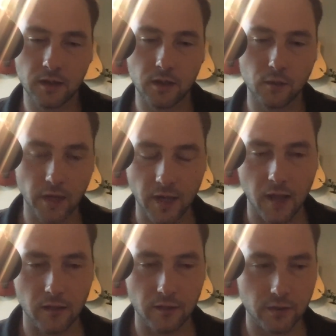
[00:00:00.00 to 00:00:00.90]
Rick
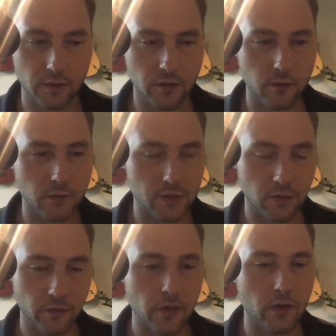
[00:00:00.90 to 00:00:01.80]
Hollander, who has
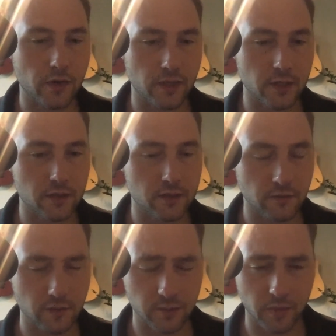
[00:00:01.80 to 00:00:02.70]
over 30 years
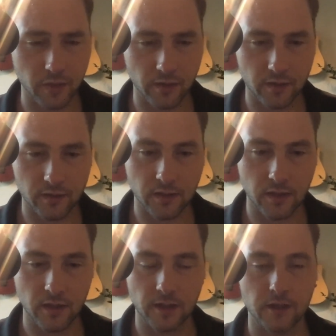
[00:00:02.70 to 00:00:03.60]
of experience
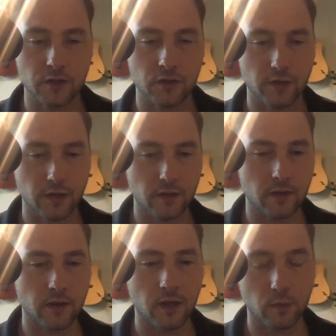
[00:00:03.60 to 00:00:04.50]
in the industry
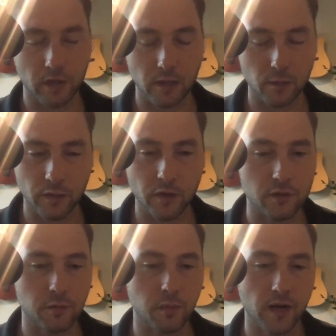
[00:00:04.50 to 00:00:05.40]
working with
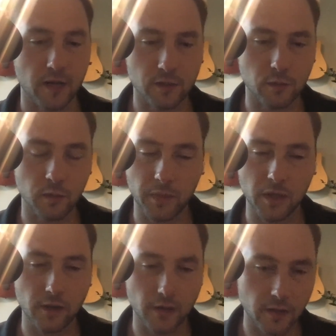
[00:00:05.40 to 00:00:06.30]
those brands, will
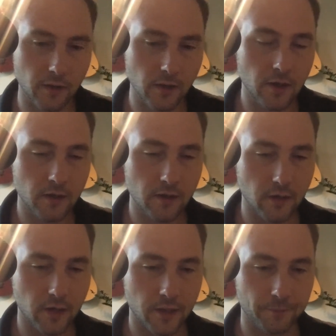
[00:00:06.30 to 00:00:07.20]
be there.
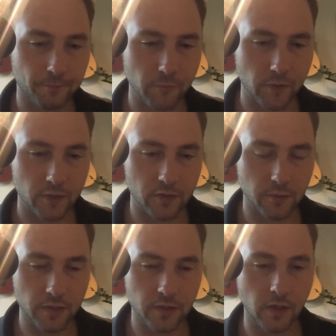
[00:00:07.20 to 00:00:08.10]
And there's going
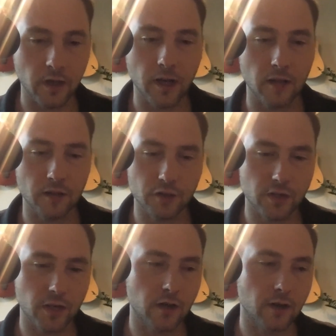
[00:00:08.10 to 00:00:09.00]
to be a ton of knowledge
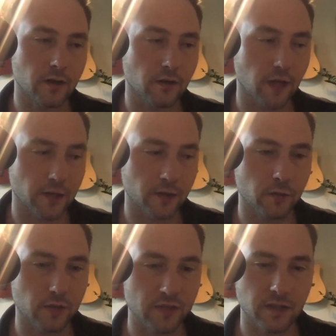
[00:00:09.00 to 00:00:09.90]
shared and a lot of good
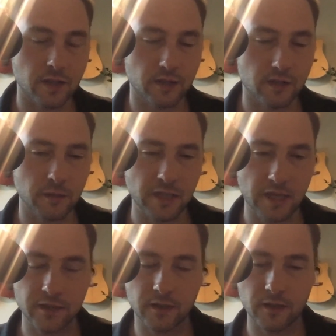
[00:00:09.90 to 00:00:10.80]
whiskey to be
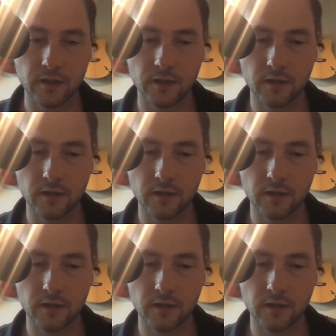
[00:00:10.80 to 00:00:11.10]
tasted.